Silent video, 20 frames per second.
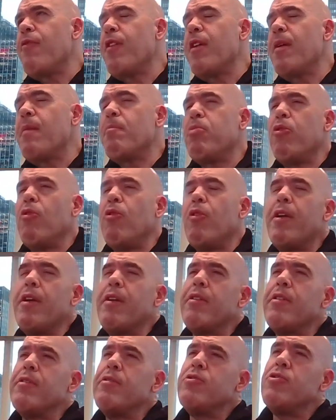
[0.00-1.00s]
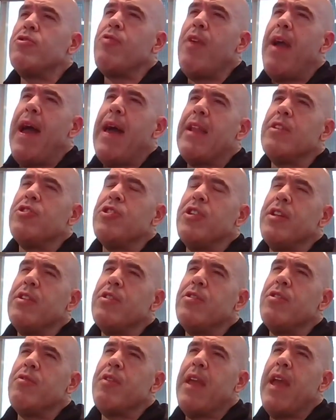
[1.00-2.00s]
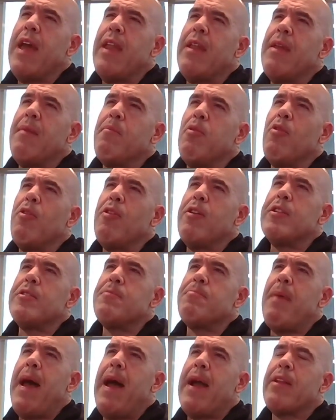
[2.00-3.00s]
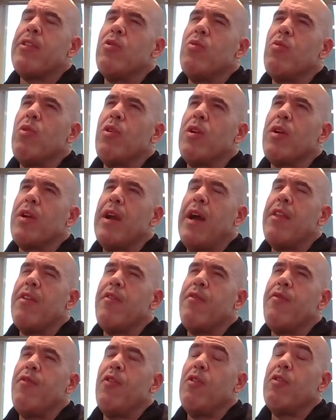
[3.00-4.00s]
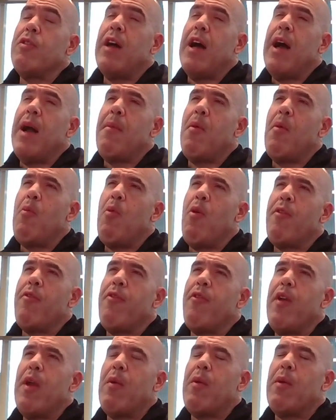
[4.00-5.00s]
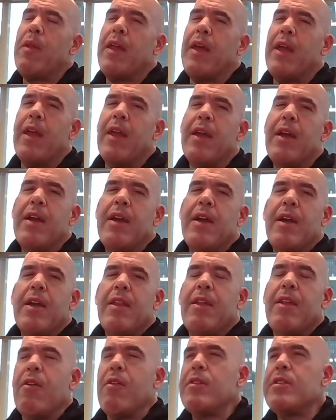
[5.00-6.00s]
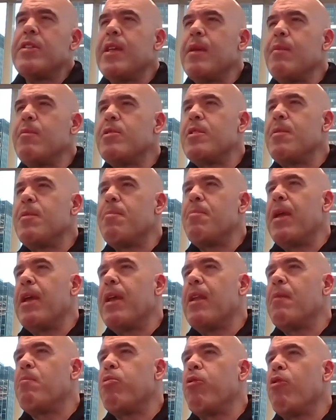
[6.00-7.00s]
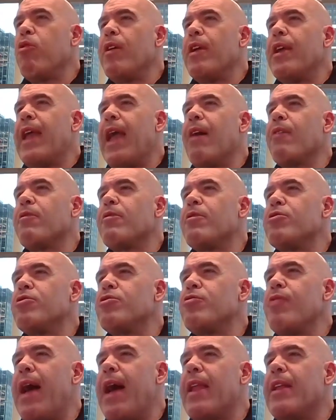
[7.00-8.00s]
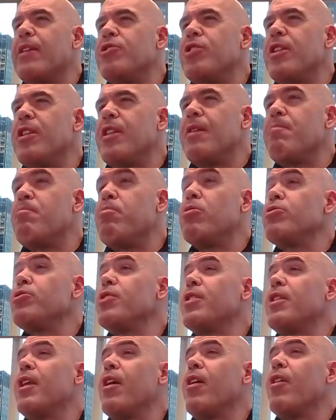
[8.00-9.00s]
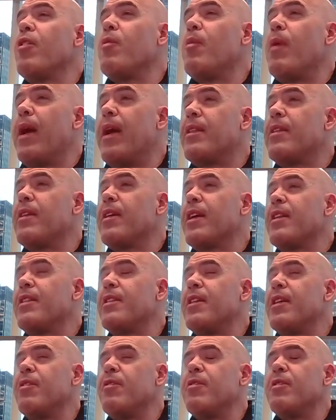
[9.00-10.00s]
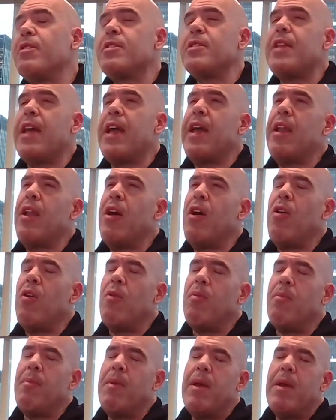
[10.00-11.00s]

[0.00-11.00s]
employer strategy to get employees back to work either full-time or more frequently, there always seems to be an employee counter strategy that pushing the other way to continue to stay at home.